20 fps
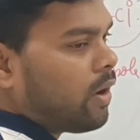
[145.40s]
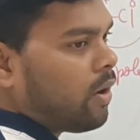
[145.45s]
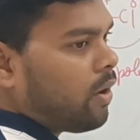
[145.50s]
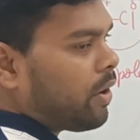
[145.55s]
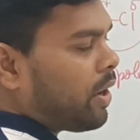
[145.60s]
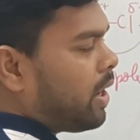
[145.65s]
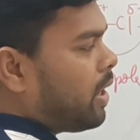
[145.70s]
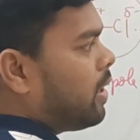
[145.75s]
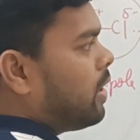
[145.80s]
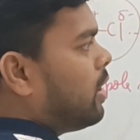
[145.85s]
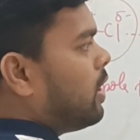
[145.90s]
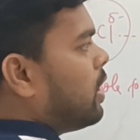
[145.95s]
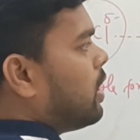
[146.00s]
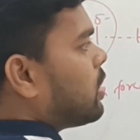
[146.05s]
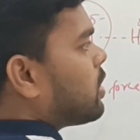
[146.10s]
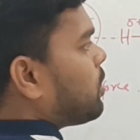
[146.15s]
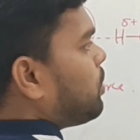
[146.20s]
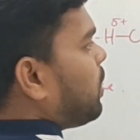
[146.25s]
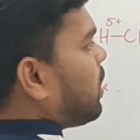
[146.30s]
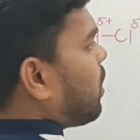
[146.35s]
Okay,
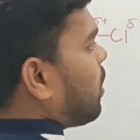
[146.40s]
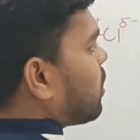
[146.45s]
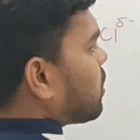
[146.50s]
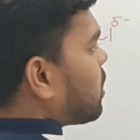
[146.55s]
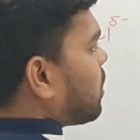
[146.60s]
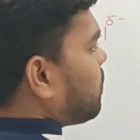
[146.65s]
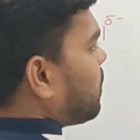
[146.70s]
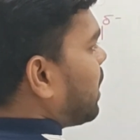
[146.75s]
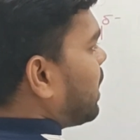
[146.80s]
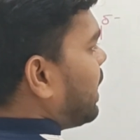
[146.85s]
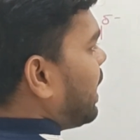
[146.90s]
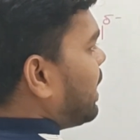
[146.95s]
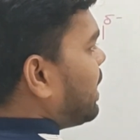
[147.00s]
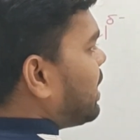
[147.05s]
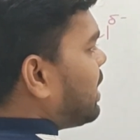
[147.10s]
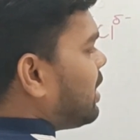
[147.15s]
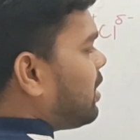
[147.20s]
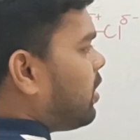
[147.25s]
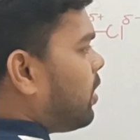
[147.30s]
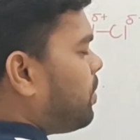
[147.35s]
so because of the
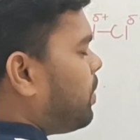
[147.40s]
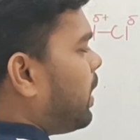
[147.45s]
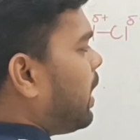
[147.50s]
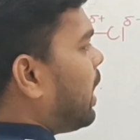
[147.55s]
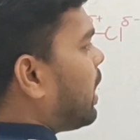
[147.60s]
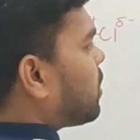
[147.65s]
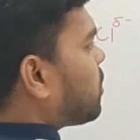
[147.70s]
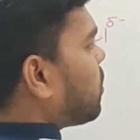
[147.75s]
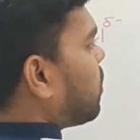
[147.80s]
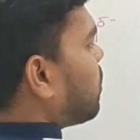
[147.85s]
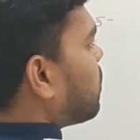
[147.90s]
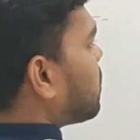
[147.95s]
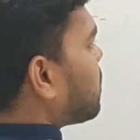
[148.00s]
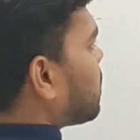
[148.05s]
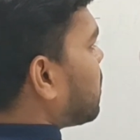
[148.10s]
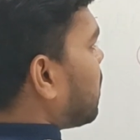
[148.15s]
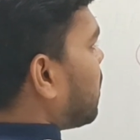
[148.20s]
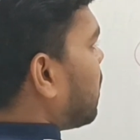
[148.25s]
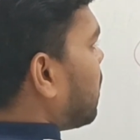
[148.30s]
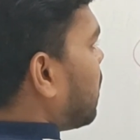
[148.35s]
density of electrons,
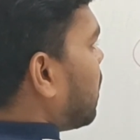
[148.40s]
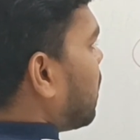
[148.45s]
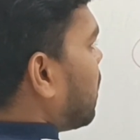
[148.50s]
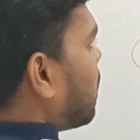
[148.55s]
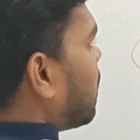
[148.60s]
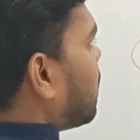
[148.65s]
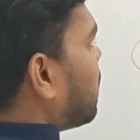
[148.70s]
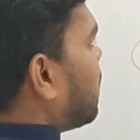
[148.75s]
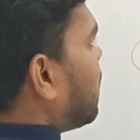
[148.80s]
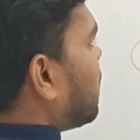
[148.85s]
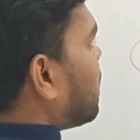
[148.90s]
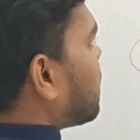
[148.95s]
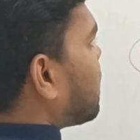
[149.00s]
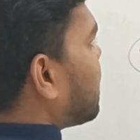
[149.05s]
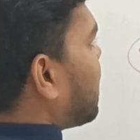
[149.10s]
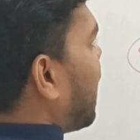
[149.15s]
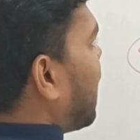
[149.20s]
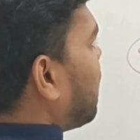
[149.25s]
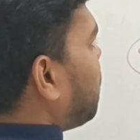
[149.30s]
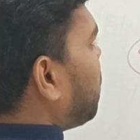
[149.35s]
this
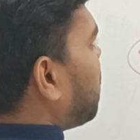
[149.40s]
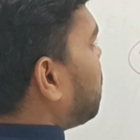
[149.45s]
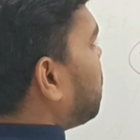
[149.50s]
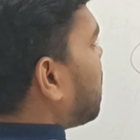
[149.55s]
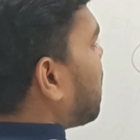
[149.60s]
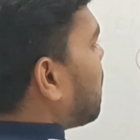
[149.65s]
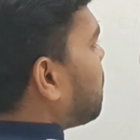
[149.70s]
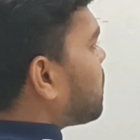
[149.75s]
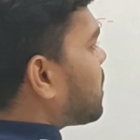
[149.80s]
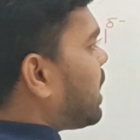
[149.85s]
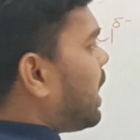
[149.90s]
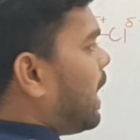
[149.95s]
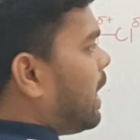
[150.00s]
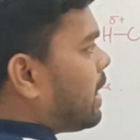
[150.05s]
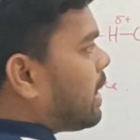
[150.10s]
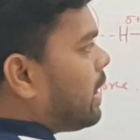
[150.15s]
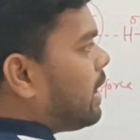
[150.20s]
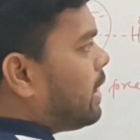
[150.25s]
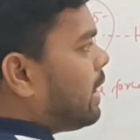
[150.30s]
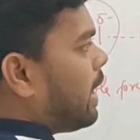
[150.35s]
side will become
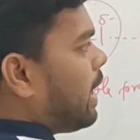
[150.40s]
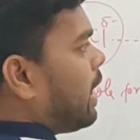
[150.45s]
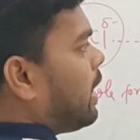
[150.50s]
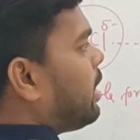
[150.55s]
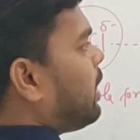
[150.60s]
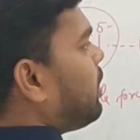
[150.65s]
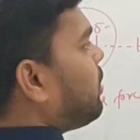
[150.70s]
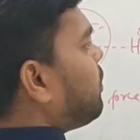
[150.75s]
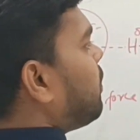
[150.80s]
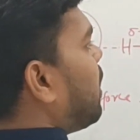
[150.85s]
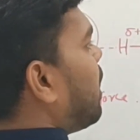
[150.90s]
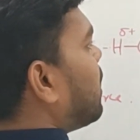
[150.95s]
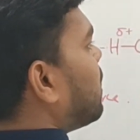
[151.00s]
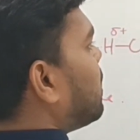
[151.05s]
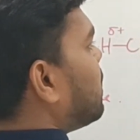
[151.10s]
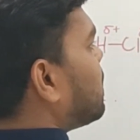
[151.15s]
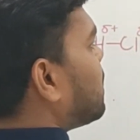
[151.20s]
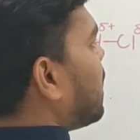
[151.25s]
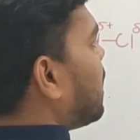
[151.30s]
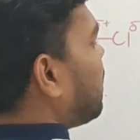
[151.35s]
slightly negative
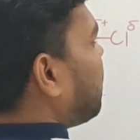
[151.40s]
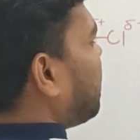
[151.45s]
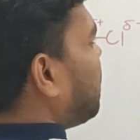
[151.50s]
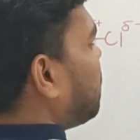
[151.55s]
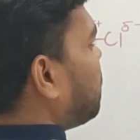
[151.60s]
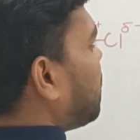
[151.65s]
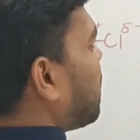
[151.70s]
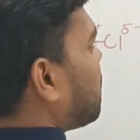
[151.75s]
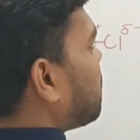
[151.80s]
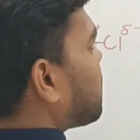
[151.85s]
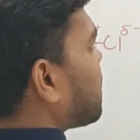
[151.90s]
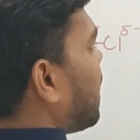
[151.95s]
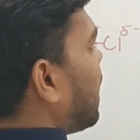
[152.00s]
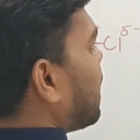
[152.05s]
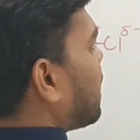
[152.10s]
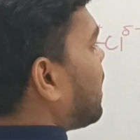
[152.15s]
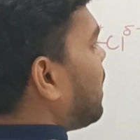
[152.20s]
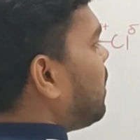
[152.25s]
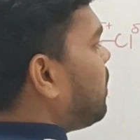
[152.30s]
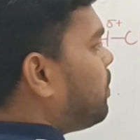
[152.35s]
and this side will become
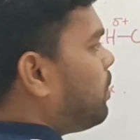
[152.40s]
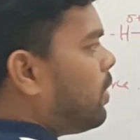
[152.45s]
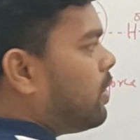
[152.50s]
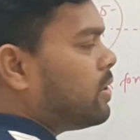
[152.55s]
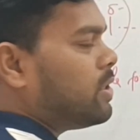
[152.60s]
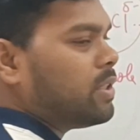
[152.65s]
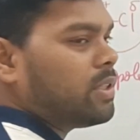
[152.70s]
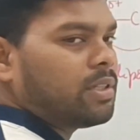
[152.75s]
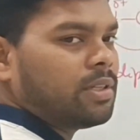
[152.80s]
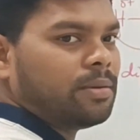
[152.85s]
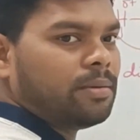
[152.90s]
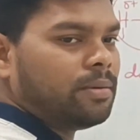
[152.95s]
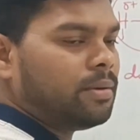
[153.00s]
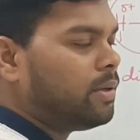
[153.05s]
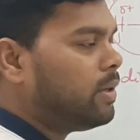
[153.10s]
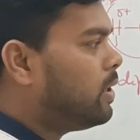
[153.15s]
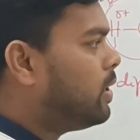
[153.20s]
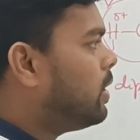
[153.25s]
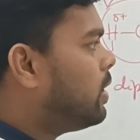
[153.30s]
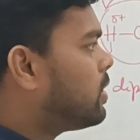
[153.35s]
slightly positive.
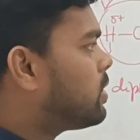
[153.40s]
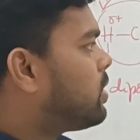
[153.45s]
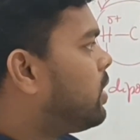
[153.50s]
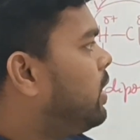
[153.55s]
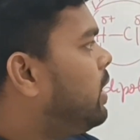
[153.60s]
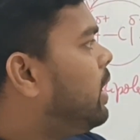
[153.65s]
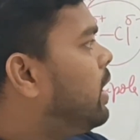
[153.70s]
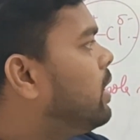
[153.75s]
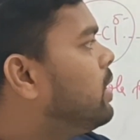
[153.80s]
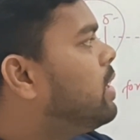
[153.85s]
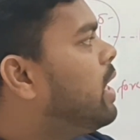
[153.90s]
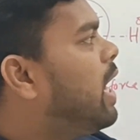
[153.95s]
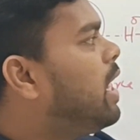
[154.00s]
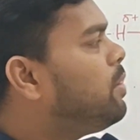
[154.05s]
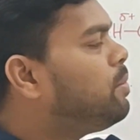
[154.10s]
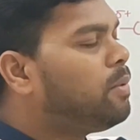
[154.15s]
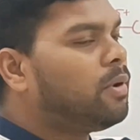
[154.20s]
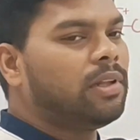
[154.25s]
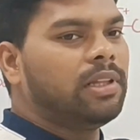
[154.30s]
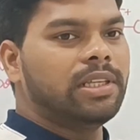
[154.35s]
So here
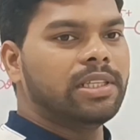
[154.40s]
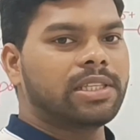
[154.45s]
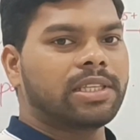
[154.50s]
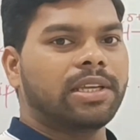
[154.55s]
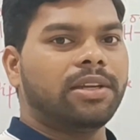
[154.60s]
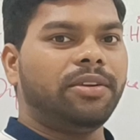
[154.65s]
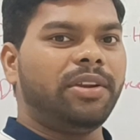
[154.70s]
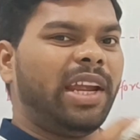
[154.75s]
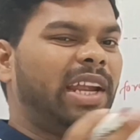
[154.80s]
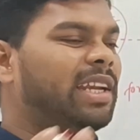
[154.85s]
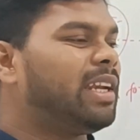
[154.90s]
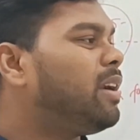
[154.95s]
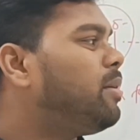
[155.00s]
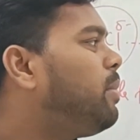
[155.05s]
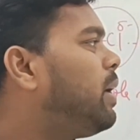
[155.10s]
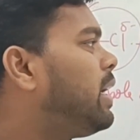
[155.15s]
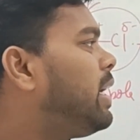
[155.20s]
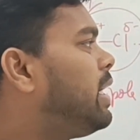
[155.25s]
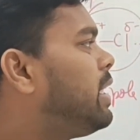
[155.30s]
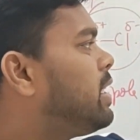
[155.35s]
dipole is created,
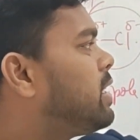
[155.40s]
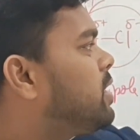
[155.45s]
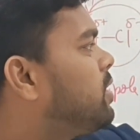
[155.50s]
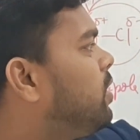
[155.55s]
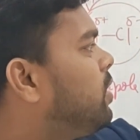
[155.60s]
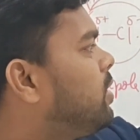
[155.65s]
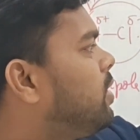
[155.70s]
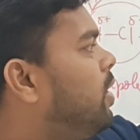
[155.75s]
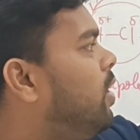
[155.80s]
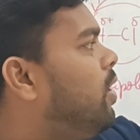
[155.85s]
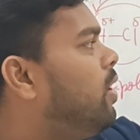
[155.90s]
but it is not